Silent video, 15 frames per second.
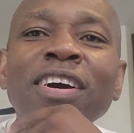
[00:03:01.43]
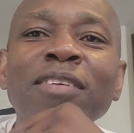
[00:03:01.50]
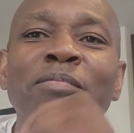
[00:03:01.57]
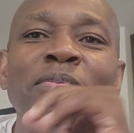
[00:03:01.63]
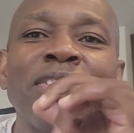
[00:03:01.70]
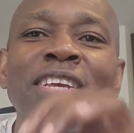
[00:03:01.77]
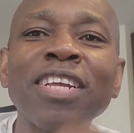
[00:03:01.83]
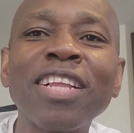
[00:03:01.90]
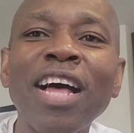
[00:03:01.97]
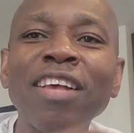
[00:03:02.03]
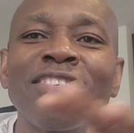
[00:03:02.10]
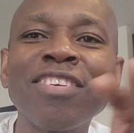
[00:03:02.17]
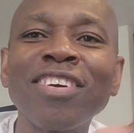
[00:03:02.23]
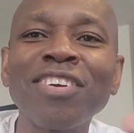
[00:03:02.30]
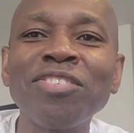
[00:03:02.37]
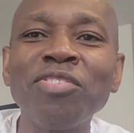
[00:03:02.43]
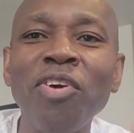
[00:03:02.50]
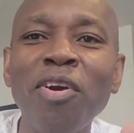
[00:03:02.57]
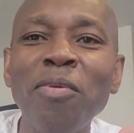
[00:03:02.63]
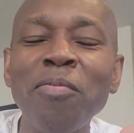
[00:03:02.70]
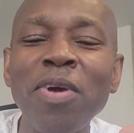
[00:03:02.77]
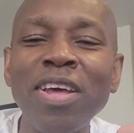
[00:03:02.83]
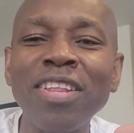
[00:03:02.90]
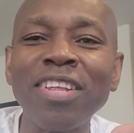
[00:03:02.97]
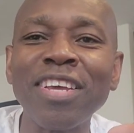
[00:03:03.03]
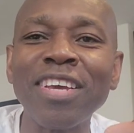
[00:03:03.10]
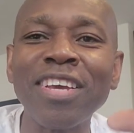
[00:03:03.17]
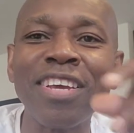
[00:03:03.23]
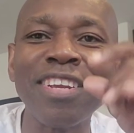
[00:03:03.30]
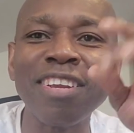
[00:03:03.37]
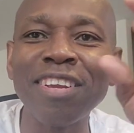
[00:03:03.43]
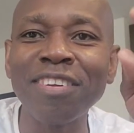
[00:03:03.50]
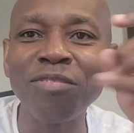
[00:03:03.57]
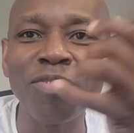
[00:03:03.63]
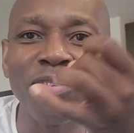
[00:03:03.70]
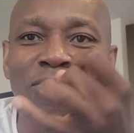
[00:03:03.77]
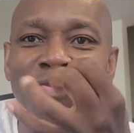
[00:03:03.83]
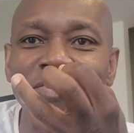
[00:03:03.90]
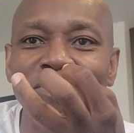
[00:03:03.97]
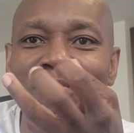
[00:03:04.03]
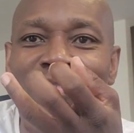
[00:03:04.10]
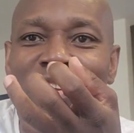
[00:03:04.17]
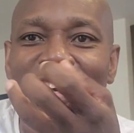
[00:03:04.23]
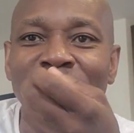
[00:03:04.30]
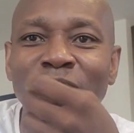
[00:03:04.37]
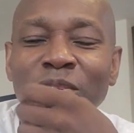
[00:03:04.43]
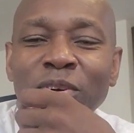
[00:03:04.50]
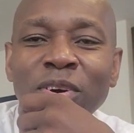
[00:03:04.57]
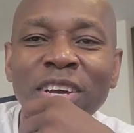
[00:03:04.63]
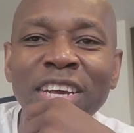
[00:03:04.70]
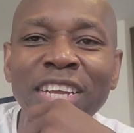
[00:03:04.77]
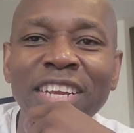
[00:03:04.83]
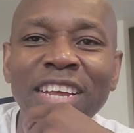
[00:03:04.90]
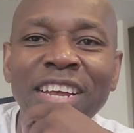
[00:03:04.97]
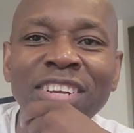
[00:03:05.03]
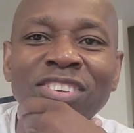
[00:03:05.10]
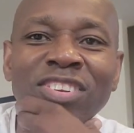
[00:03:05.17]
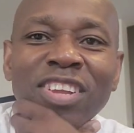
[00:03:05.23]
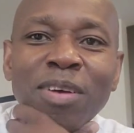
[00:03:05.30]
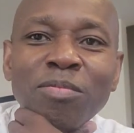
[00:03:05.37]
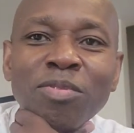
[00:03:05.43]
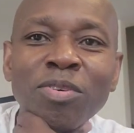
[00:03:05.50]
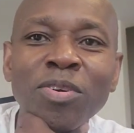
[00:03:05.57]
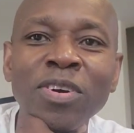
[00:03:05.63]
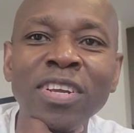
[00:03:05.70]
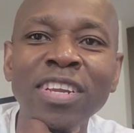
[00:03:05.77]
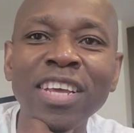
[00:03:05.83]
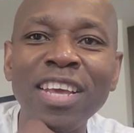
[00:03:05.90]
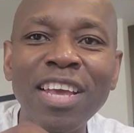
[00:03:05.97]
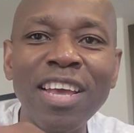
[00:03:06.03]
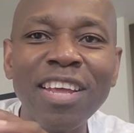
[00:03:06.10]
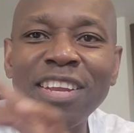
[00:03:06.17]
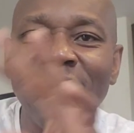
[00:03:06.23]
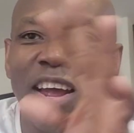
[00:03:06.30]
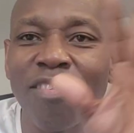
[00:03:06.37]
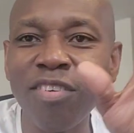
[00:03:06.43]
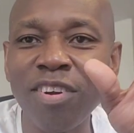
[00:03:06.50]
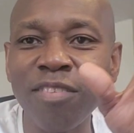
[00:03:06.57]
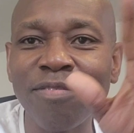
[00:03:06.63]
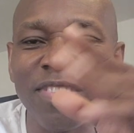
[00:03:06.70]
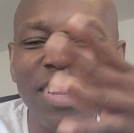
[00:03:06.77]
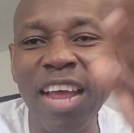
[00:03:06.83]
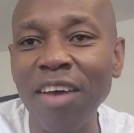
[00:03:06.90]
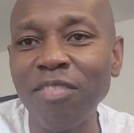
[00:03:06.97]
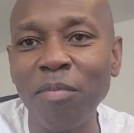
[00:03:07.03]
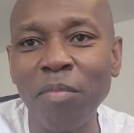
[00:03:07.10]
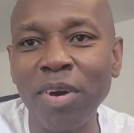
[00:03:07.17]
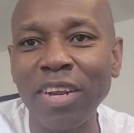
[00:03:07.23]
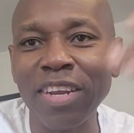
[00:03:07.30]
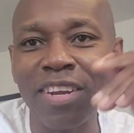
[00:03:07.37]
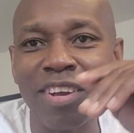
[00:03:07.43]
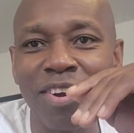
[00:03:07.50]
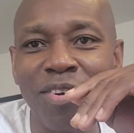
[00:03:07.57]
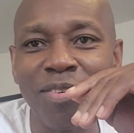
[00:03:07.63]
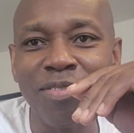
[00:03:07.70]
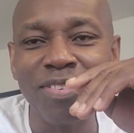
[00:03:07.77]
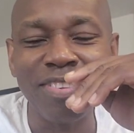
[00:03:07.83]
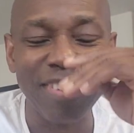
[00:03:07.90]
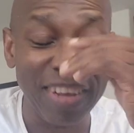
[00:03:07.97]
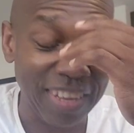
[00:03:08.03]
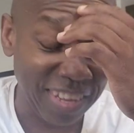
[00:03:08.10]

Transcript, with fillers: Complete Classical Guitar Method, and would look through it and schlepp through it never didn't have the money to go take